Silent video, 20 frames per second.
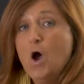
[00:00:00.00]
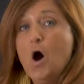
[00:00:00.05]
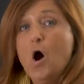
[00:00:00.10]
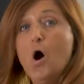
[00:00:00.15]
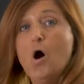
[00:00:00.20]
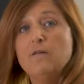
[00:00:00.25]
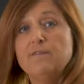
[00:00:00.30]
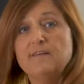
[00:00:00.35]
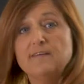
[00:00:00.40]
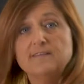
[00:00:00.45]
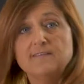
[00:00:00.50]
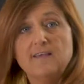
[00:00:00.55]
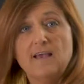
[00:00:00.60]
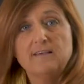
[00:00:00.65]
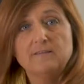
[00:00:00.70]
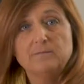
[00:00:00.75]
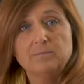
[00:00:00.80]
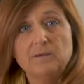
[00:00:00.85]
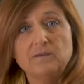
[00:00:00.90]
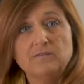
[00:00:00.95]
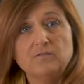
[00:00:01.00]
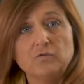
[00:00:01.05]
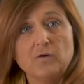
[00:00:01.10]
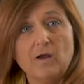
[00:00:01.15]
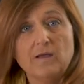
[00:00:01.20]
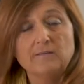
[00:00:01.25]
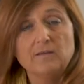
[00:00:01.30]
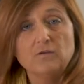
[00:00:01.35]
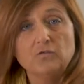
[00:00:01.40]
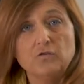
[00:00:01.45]
of assessment
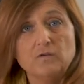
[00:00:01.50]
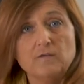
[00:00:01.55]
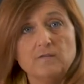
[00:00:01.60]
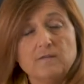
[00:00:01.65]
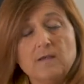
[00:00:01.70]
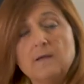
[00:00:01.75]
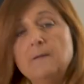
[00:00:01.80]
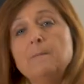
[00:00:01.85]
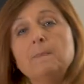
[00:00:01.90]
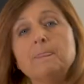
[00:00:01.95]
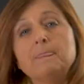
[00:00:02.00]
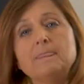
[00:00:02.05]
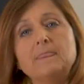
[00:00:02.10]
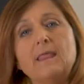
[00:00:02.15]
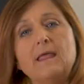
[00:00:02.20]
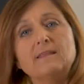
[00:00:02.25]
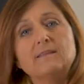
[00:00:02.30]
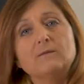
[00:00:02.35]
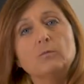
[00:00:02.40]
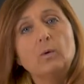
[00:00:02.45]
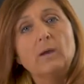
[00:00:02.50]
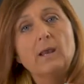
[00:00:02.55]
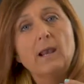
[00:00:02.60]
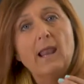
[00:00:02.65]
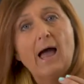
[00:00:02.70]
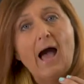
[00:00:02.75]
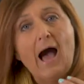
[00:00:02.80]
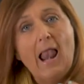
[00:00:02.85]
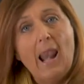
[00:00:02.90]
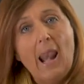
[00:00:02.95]
strategies that
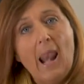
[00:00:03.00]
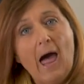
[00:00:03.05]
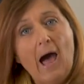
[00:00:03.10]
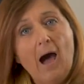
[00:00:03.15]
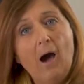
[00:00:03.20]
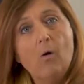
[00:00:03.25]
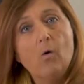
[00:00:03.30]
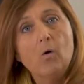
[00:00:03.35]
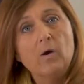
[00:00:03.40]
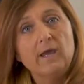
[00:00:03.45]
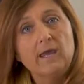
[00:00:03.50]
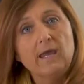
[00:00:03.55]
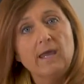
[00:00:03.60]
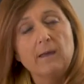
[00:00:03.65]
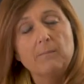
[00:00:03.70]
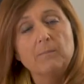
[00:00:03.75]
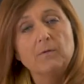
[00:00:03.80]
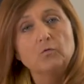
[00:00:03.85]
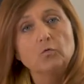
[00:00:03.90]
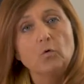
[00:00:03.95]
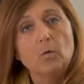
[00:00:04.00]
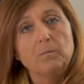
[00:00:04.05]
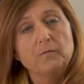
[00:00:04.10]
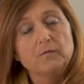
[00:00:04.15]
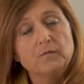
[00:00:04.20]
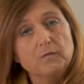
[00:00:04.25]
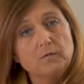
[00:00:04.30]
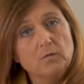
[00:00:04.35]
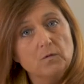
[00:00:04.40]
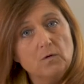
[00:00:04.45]
will allow him to
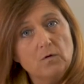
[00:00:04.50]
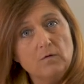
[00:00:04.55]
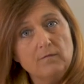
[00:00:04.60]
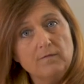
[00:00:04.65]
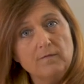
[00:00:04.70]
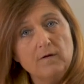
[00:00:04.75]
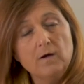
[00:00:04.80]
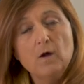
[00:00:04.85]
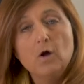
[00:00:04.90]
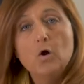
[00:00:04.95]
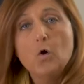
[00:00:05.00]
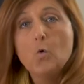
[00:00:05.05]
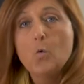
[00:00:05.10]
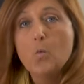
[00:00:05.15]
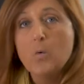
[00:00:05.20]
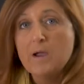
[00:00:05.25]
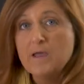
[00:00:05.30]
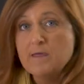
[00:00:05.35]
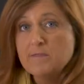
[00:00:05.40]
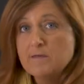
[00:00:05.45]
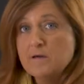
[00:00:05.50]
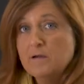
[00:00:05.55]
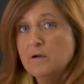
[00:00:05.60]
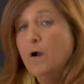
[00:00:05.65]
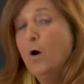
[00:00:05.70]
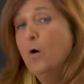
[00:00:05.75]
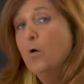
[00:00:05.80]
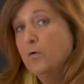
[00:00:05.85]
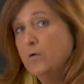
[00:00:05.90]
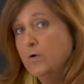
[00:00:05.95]
observe
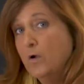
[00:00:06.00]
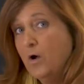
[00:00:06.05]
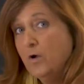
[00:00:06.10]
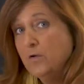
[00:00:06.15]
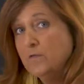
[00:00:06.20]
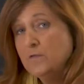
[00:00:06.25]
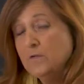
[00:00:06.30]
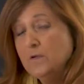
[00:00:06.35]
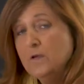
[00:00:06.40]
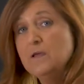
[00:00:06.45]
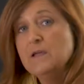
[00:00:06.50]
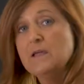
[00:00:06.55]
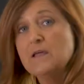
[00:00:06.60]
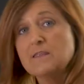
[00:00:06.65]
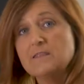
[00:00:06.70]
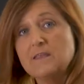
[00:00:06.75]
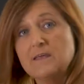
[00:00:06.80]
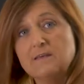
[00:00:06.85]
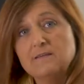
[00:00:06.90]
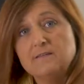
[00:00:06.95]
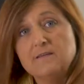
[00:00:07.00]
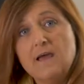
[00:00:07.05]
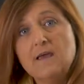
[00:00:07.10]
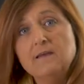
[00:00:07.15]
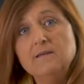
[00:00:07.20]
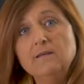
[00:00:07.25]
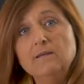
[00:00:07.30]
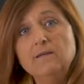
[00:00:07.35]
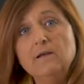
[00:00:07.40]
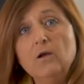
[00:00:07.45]
whether or not the
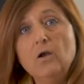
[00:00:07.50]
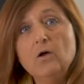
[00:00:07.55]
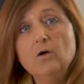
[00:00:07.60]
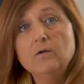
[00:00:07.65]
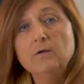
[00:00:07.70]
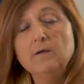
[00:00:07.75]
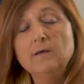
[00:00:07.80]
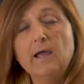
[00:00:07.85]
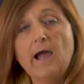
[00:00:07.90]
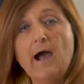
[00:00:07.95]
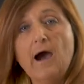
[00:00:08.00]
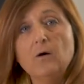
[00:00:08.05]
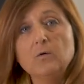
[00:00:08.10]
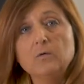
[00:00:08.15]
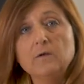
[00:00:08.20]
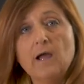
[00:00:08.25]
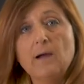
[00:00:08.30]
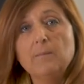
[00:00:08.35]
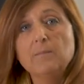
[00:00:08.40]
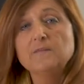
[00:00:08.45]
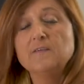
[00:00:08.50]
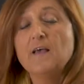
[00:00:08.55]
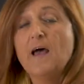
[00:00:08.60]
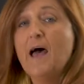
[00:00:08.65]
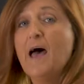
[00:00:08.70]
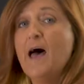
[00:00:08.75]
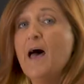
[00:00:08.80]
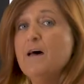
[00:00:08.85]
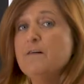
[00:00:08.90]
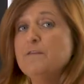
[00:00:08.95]
intended learning
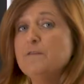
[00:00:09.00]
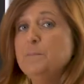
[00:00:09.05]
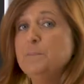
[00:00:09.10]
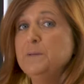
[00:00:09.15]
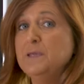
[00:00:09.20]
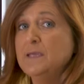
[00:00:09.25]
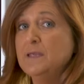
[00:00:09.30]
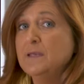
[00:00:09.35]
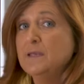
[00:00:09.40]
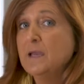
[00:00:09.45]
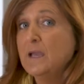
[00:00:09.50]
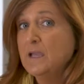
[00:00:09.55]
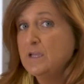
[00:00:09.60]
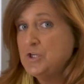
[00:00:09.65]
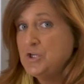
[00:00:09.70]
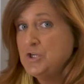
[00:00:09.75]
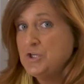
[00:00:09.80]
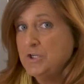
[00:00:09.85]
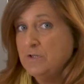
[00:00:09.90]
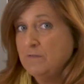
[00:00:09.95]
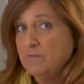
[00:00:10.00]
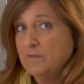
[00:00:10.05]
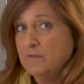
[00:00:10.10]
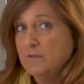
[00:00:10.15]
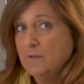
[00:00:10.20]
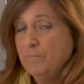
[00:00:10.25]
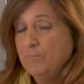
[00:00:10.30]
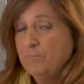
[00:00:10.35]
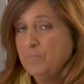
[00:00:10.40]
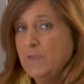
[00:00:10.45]
outcomes have been
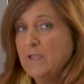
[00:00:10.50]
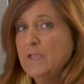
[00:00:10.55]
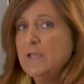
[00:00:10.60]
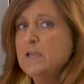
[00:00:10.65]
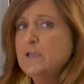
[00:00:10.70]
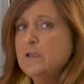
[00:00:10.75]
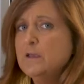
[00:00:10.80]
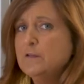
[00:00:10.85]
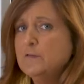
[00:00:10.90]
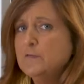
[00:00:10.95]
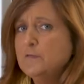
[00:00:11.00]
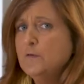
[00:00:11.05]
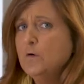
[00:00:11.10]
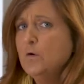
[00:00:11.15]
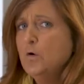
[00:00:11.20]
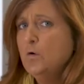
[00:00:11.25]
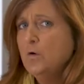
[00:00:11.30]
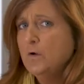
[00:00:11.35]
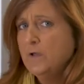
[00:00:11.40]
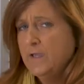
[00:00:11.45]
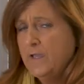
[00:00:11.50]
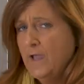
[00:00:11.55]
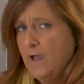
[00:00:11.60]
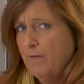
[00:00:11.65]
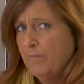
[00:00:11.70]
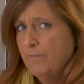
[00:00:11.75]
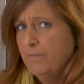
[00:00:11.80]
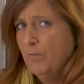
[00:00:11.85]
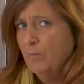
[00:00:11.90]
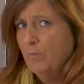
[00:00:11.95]
achieved. So
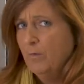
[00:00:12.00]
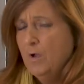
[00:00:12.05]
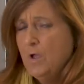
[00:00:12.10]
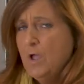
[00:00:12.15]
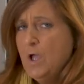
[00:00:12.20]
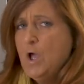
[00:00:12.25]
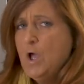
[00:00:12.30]
careful,